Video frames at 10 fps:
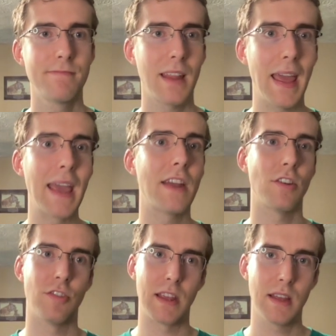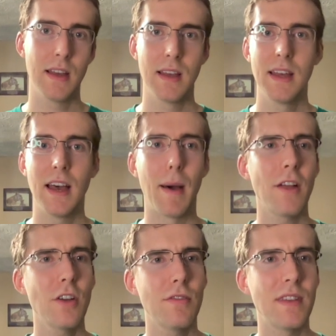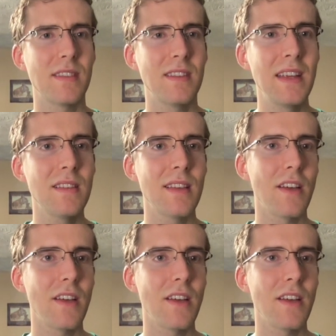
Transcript: anergy. Uh, I don't know if this T-cell